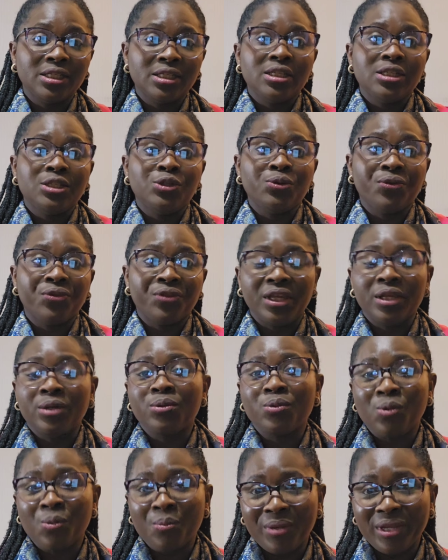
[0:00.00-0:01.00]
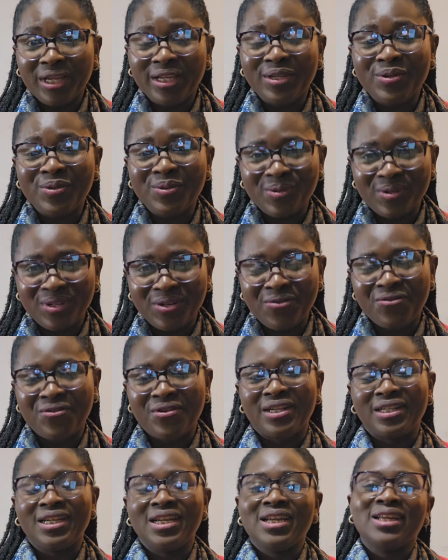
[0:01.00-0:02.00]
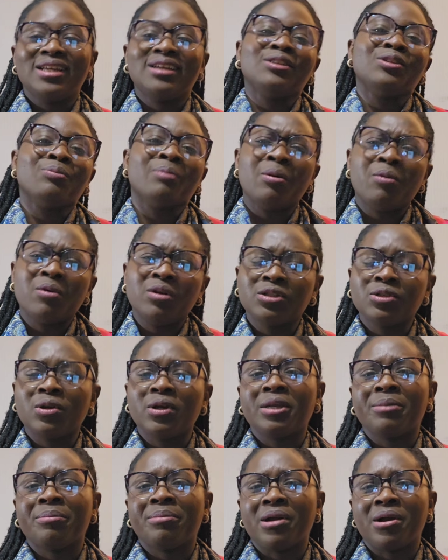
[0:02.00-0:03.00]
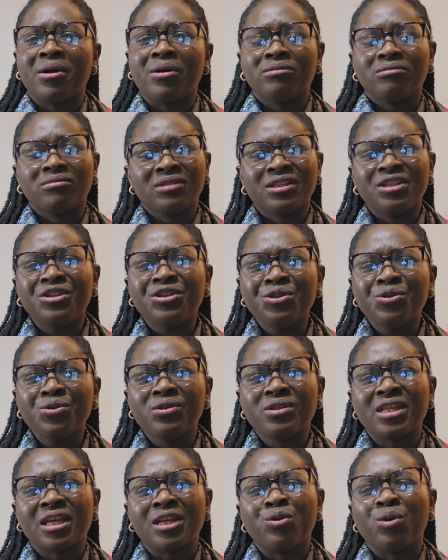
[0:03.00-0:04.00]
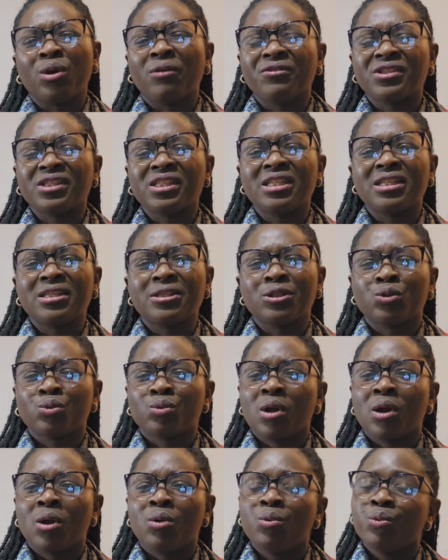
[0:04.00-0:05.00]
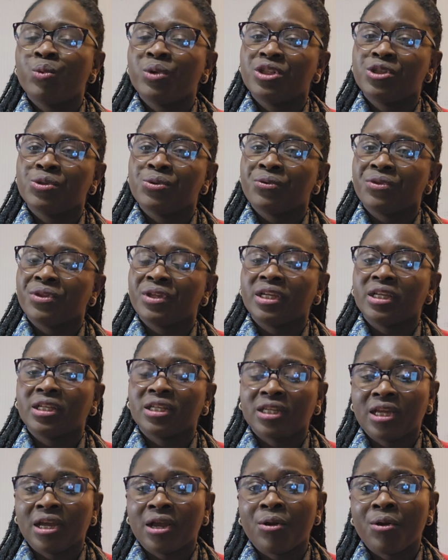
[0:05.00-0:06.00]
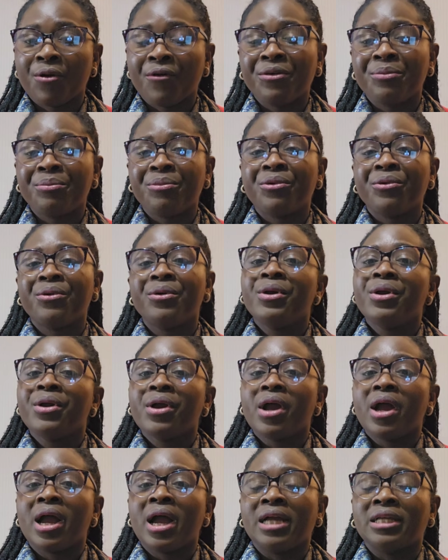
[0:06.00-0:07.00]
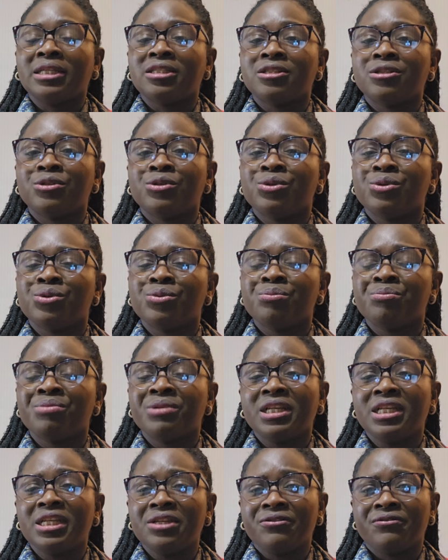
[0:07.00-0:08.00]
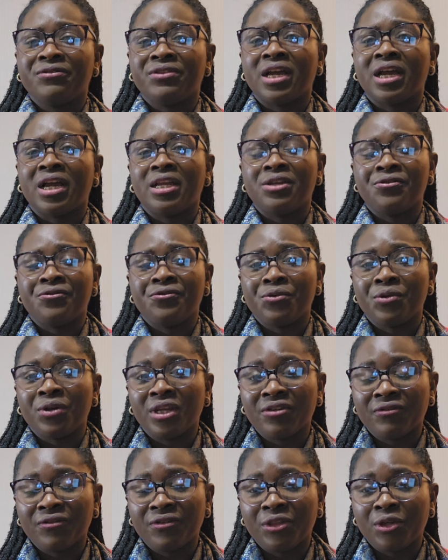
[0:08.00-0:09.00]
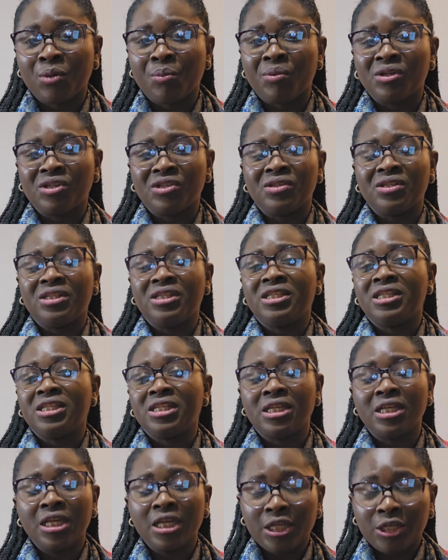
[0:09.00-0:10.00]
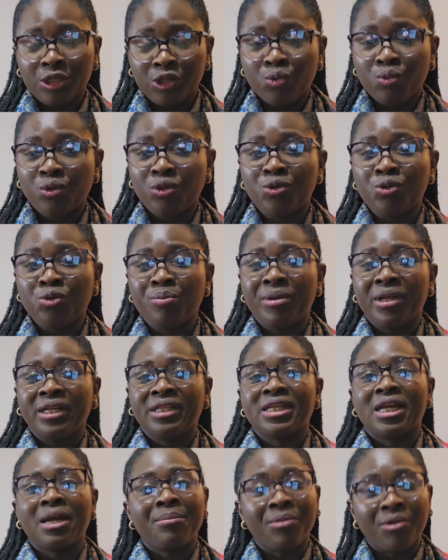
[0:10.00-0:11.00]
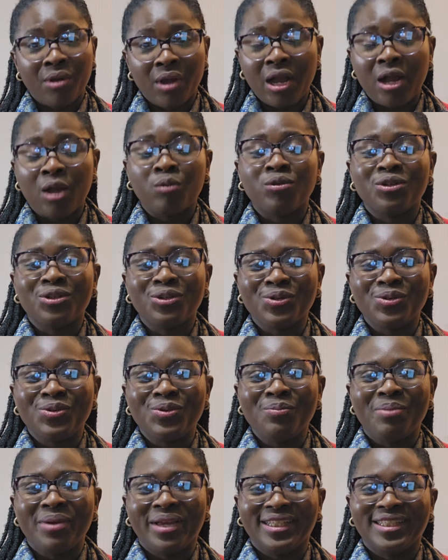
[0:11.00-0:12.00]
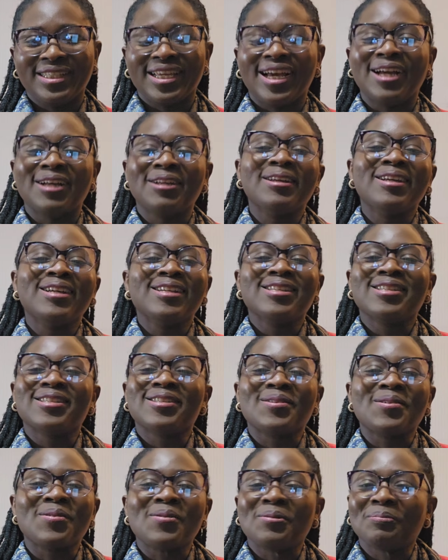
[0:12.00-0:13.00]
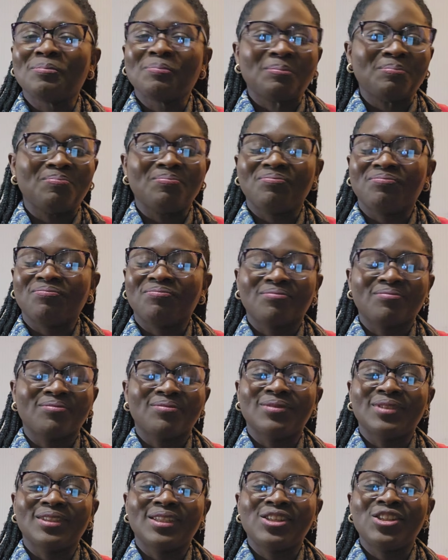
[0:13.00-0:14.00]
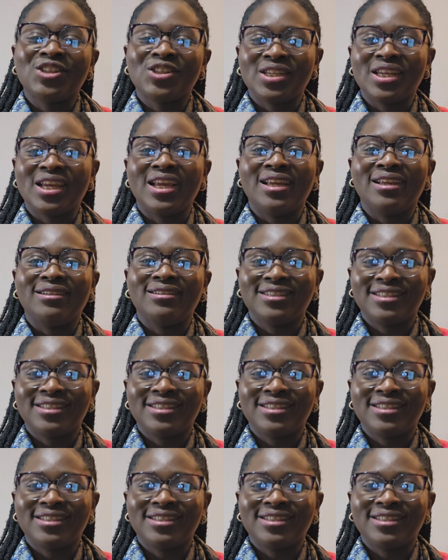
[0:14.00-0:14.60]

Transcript: you think will make you different. You might want to talk about the news that you have seen as well, which you think they are horrible, and you believe that if you're given the opportunity, you would do better, but how would you do better? So share.